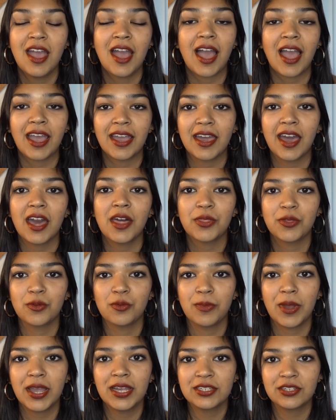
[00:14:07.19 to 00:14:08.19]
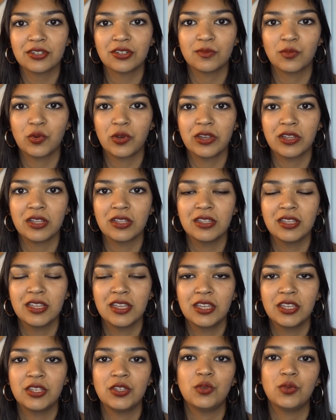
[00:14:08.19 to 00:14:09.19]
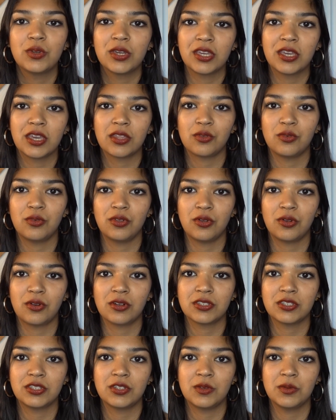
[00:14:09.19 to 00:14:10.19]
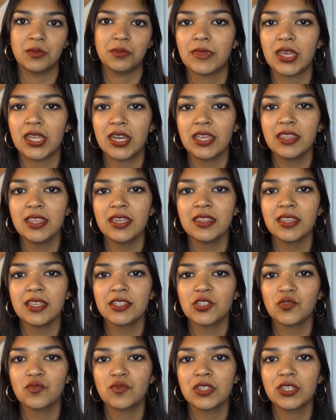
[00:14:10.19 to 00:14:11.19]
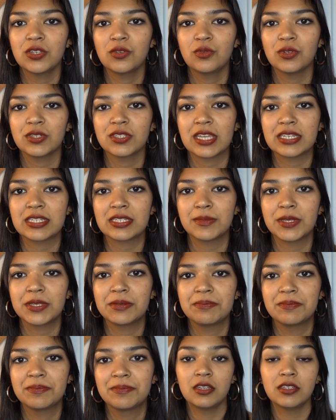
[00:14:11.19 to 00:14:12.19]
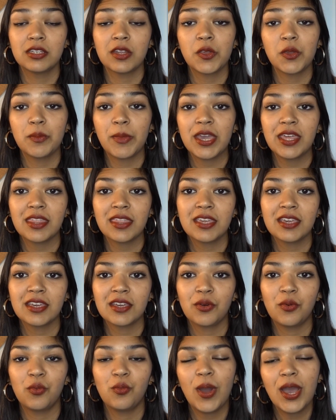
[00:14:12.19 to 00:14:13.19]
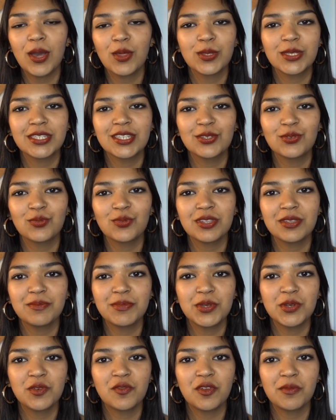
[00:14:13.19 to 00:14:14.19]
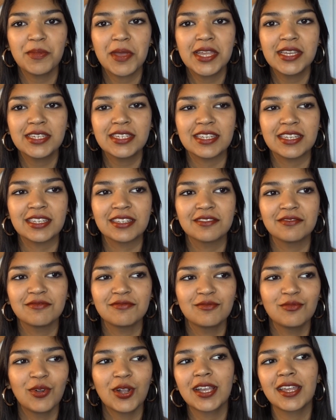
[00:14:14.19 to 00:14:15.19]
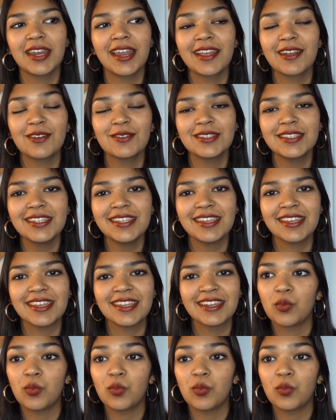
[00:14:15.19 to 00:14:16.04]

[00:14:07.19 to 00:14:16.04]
I got through my turmoil. You can get through yours too. And I think that's a really cool sentiment. Now you might think, wow, this is a really beautiful painting. Where can I go see it?